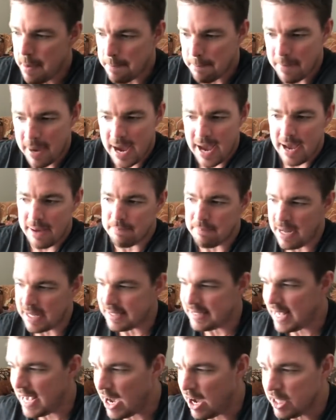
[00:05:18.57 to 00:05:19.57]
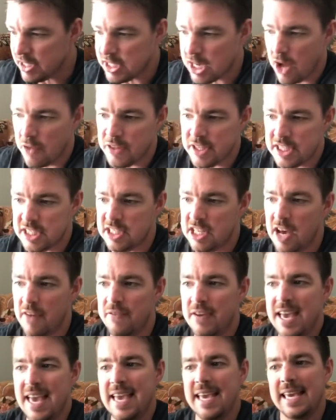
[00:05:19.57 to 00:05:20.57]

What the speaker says: my talents, all this stuff,